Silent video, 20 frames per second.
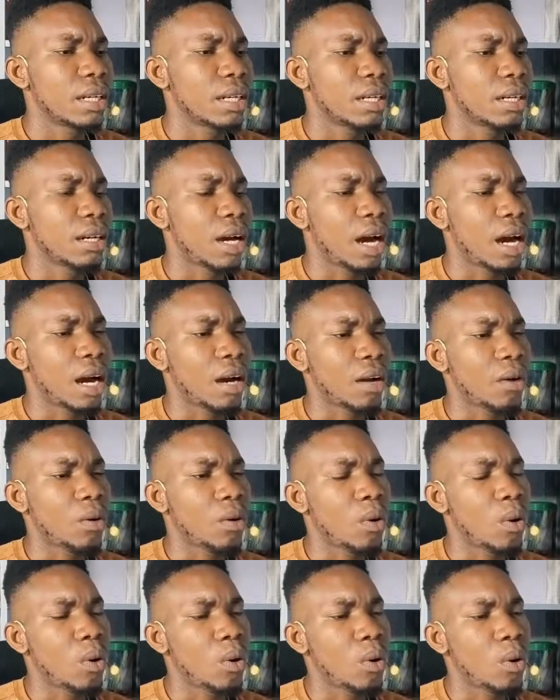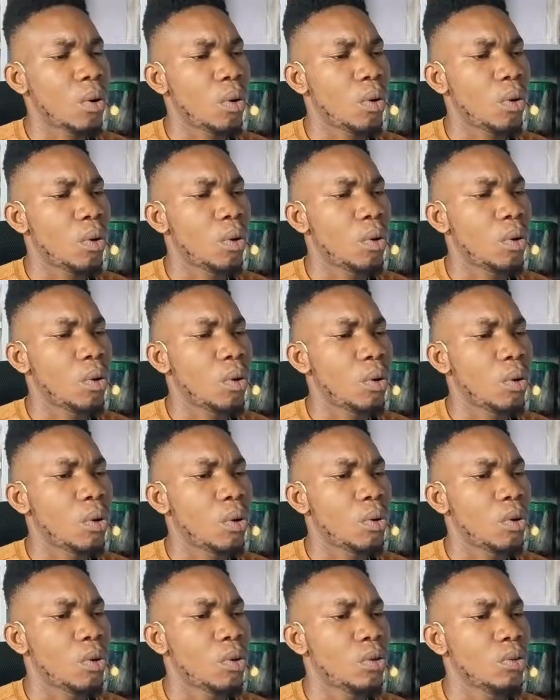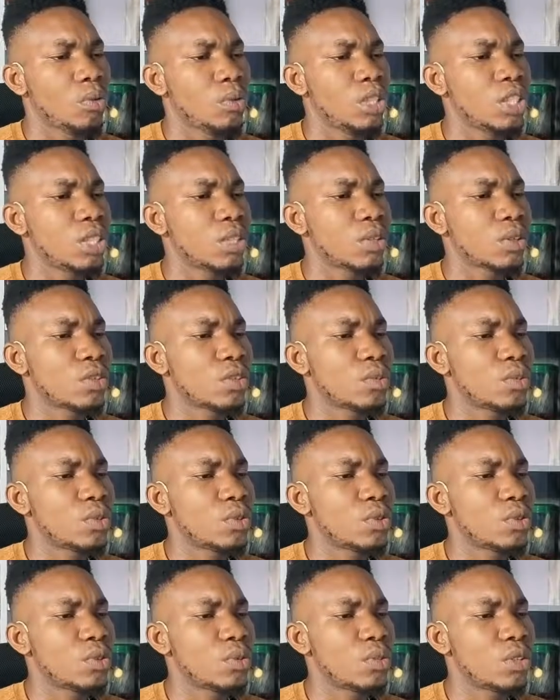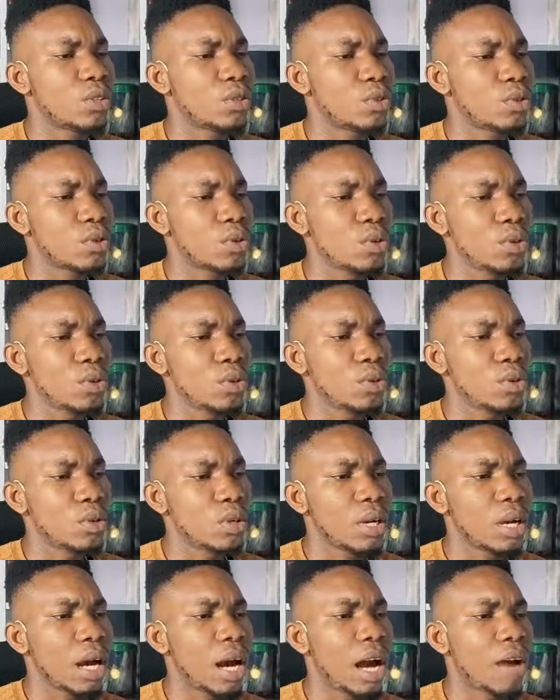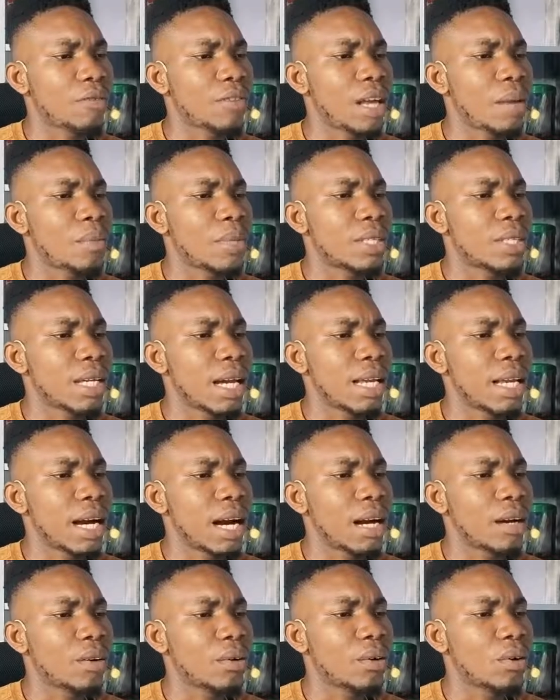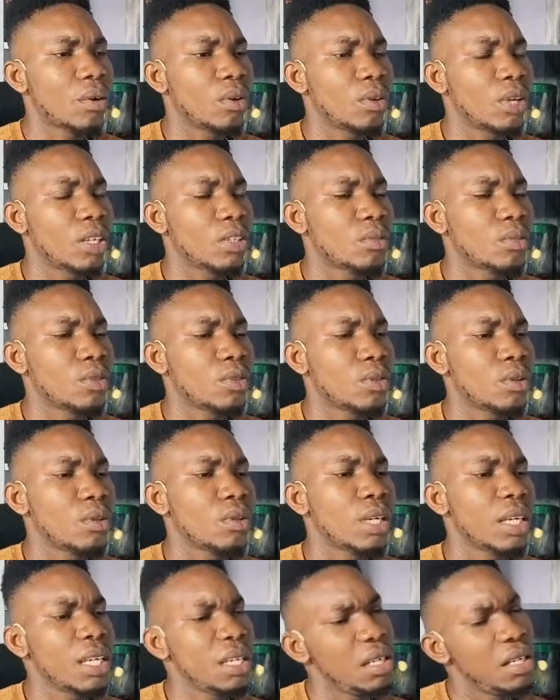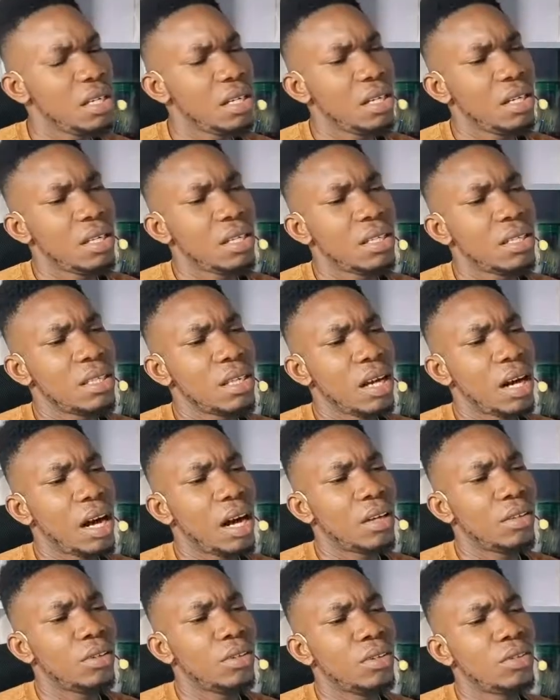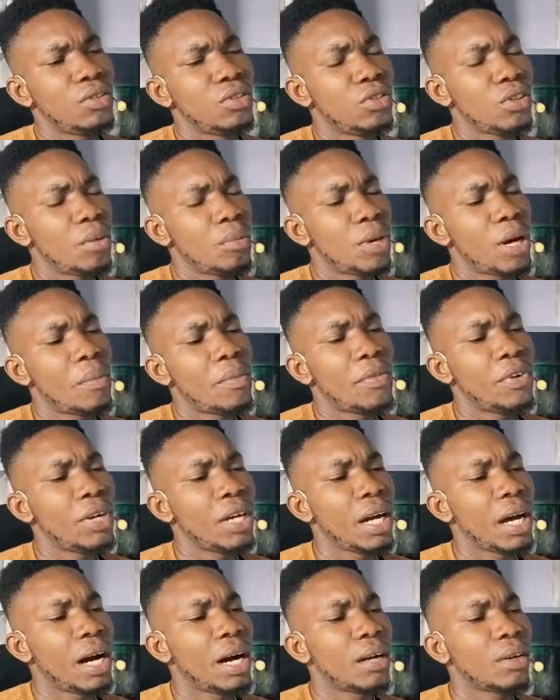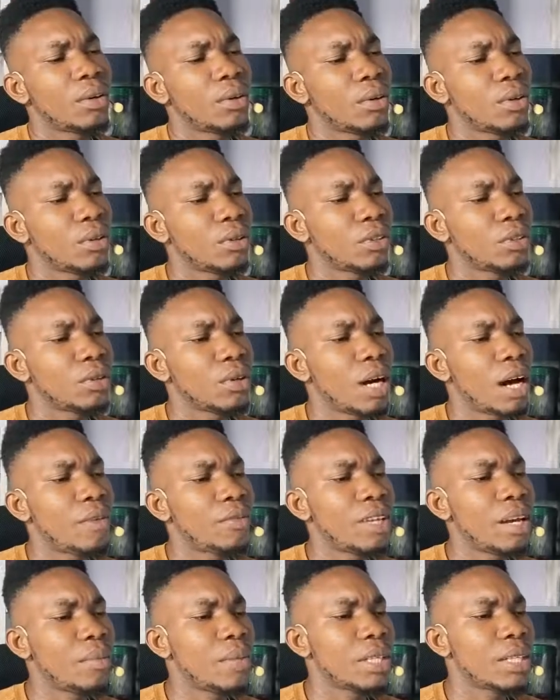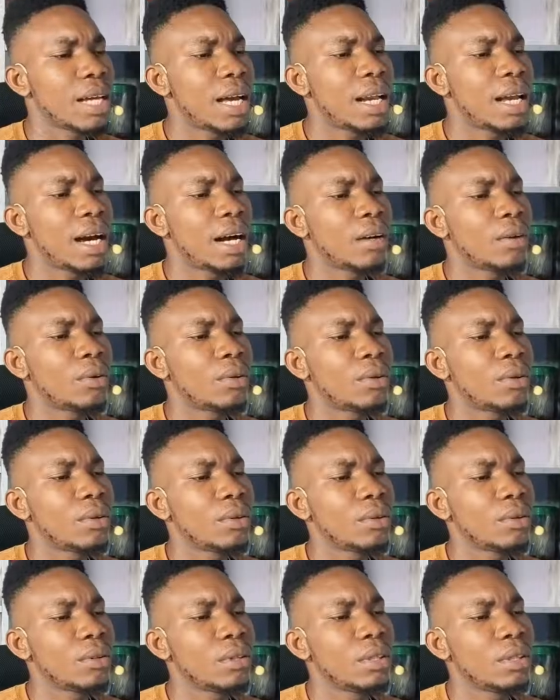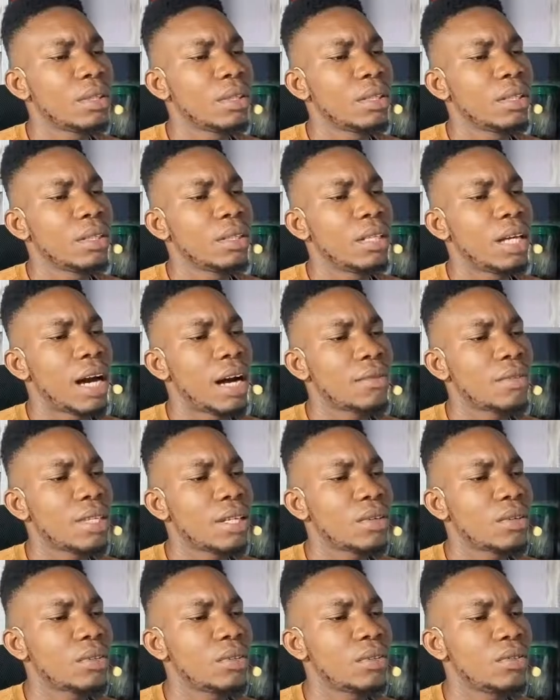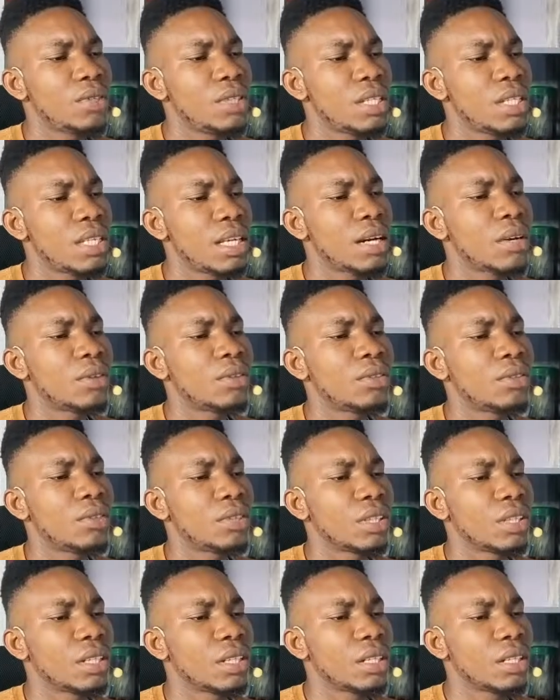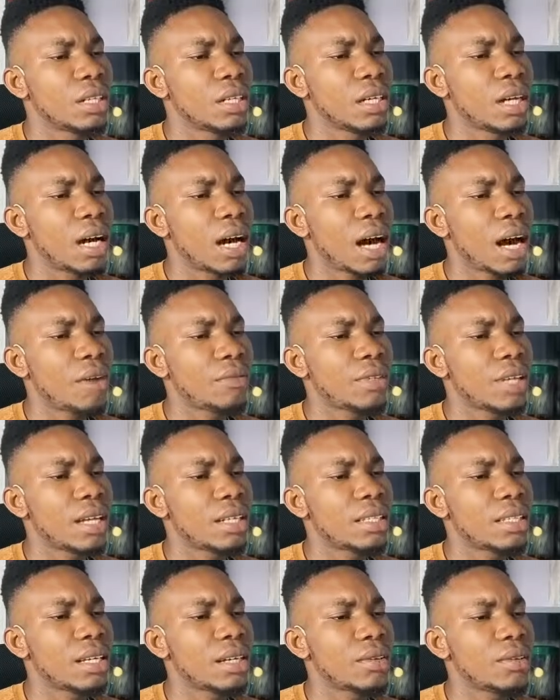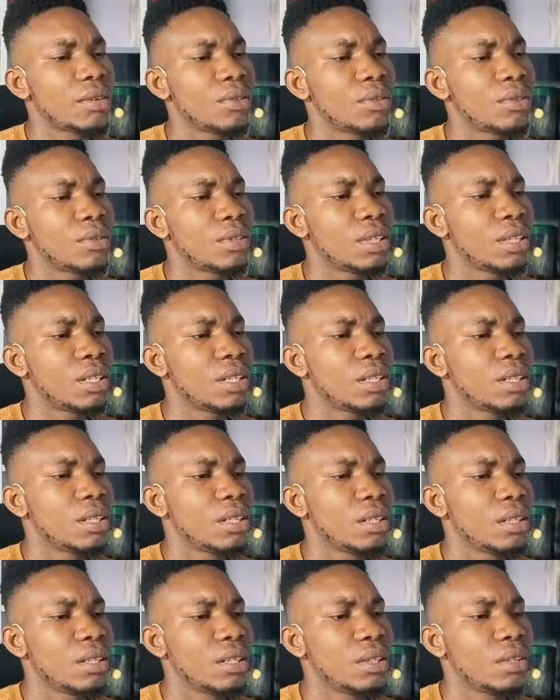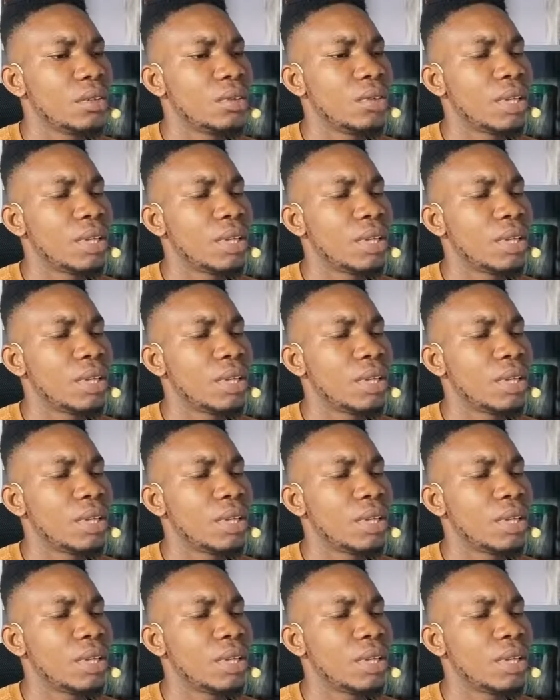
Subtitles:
alcohol, which is not supposed to be so. After methyl alcohol, you're supposed to, okay, you jump primary alcohol. So after methyl alcohol, they have secondary. After secondary, you now